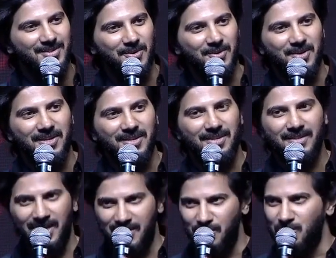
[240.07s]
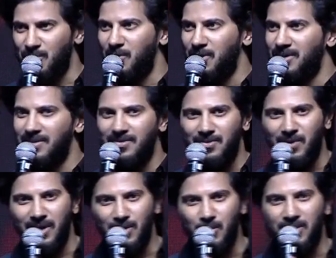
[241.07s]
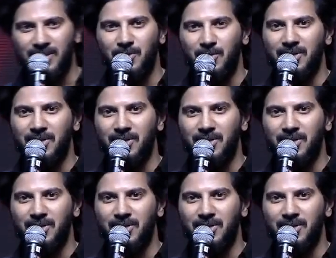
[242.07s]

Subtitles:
So thank you, corona. One good thing